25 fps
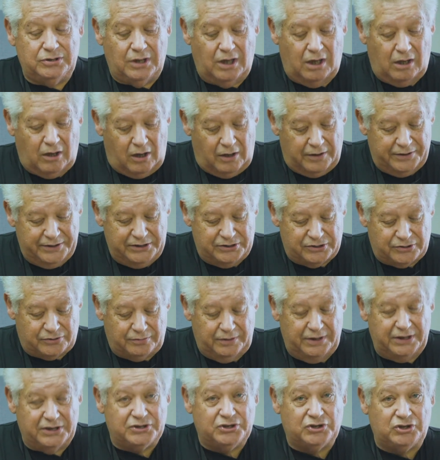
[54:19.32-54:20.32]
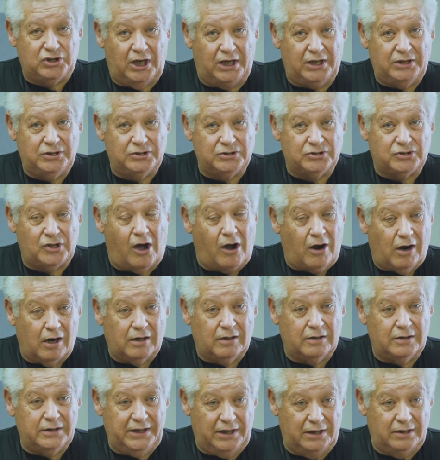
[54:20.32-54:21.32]
all these three exchanges
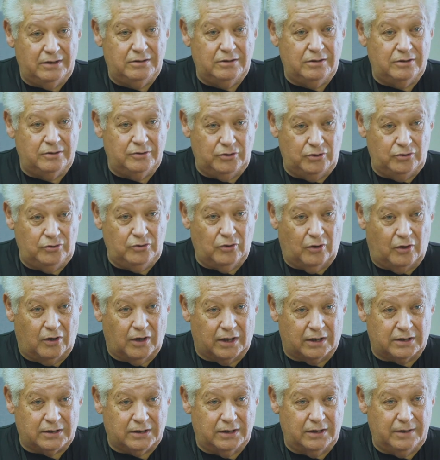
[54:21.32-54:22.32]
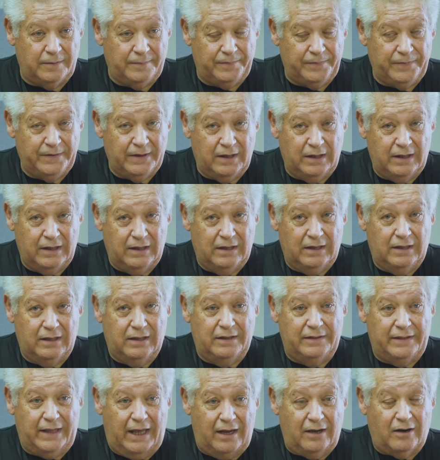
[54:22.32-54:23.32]
are in New York.
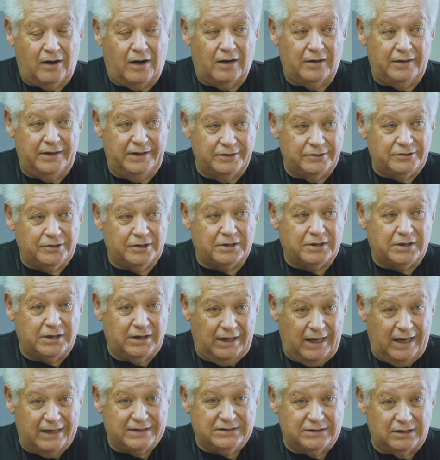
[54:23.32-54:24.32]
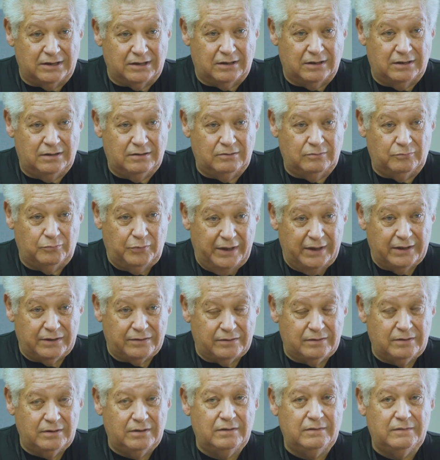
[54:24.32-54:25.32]
They are interconnected
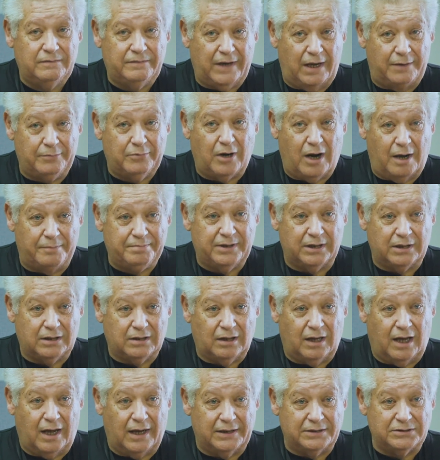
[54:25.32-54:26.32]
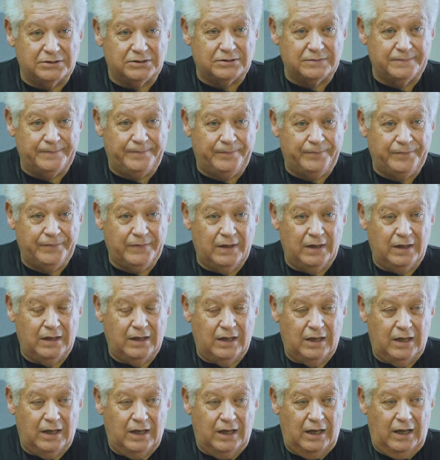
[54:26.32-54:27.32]
with fiber optic lines.
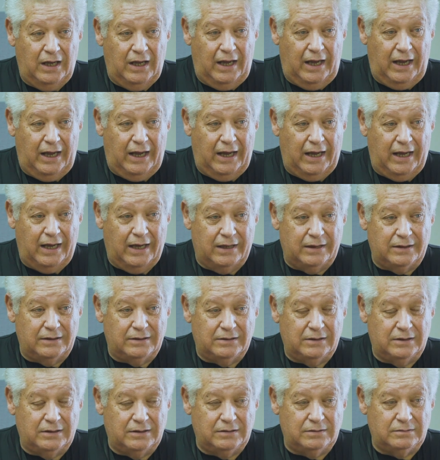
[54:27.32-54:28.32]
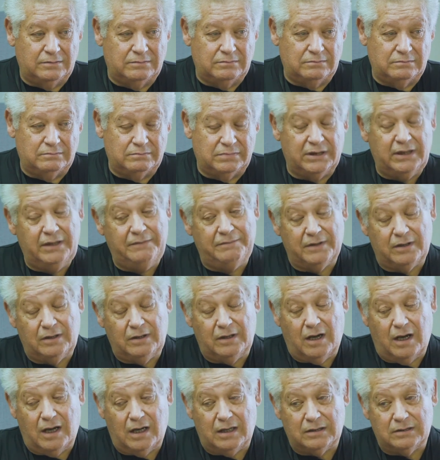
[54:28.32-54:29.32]
And believe it or
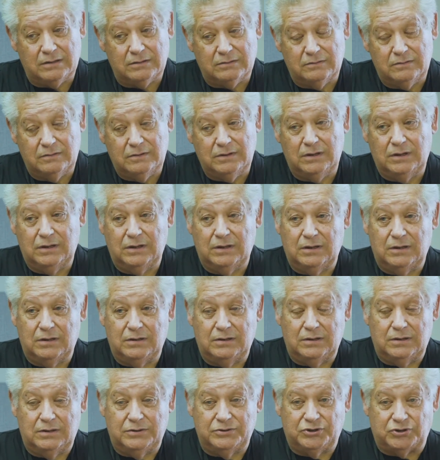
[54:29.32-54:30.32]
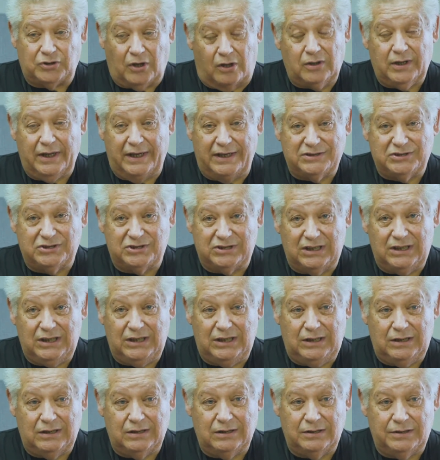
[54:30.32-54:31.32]
not, Salt Lake
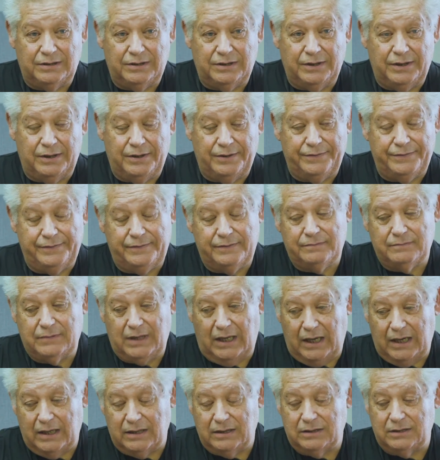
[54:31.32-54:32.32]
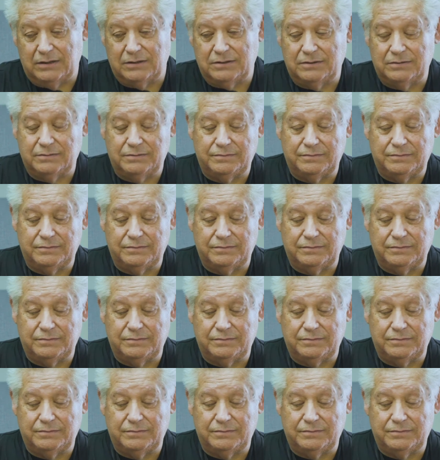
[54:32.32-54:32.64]
City, they had a